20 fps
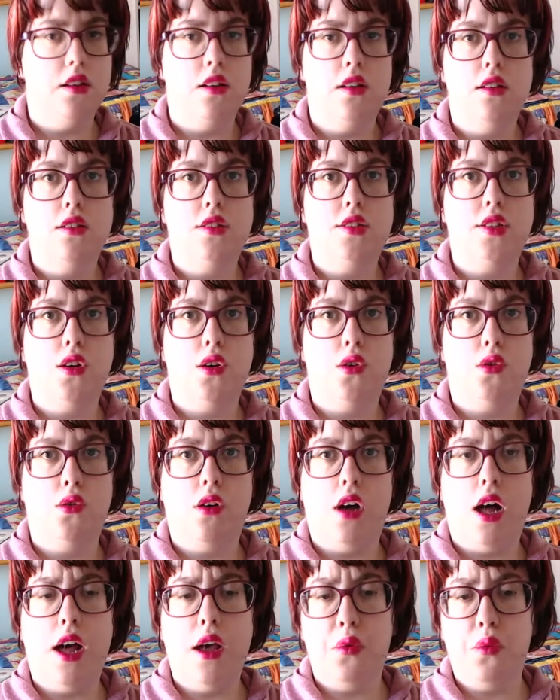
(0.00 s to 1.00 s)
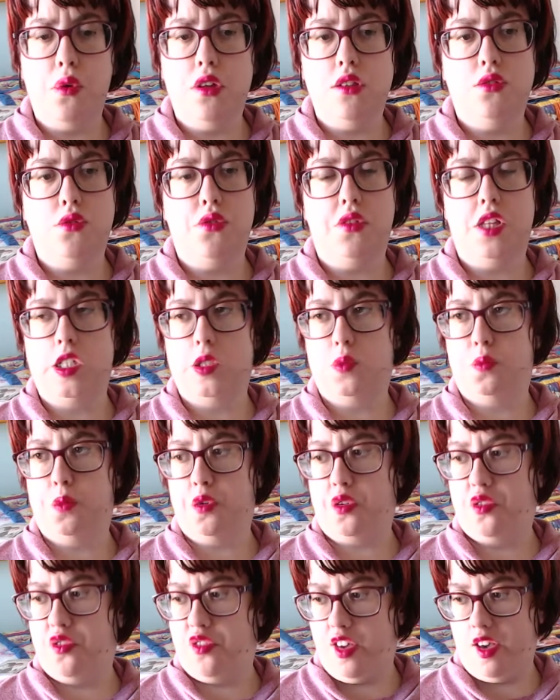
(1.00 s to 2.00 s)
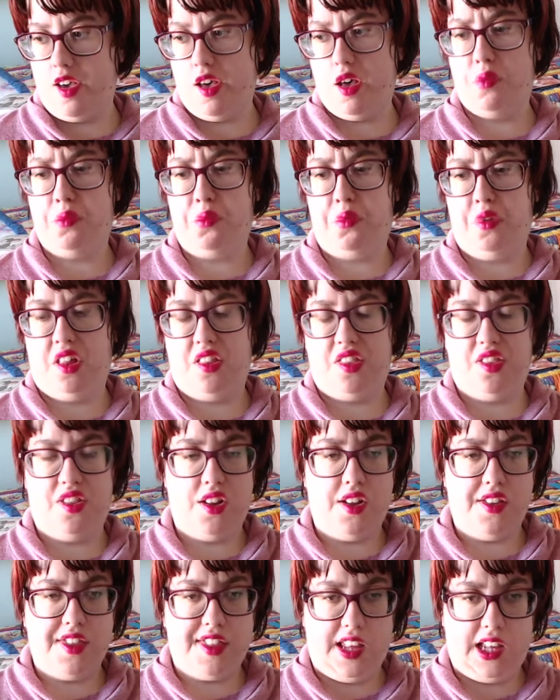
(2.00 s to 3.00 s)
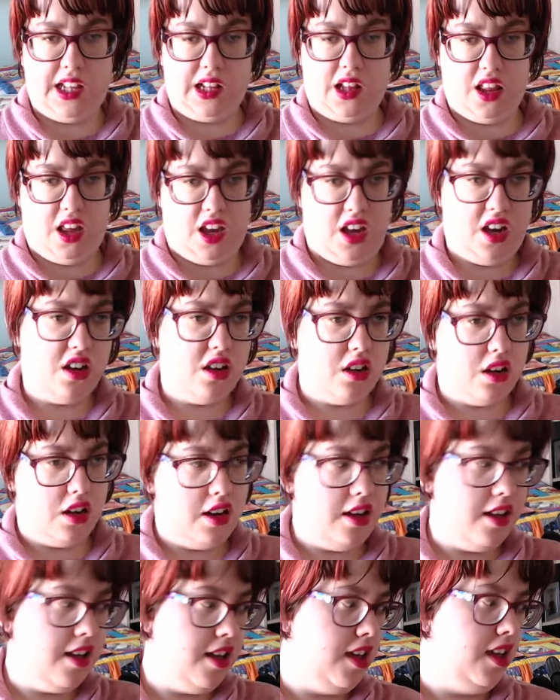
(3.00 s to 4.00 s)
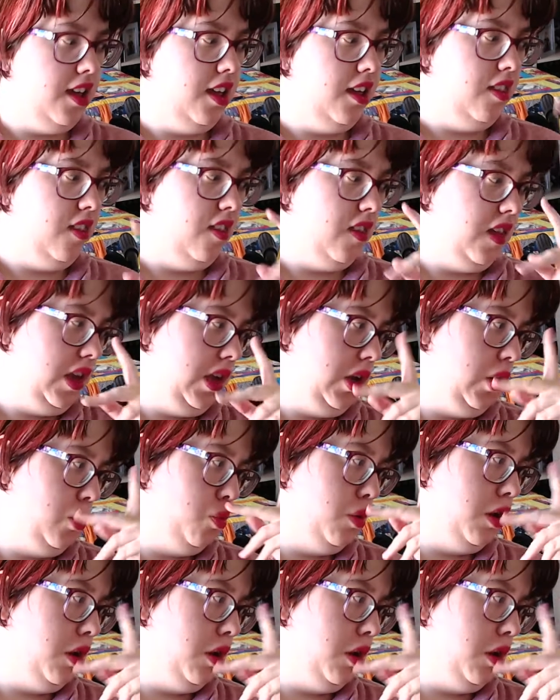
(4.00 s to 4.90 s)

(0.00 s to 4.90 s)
So, I went to this book fair with nothing clear. I didn't even know what I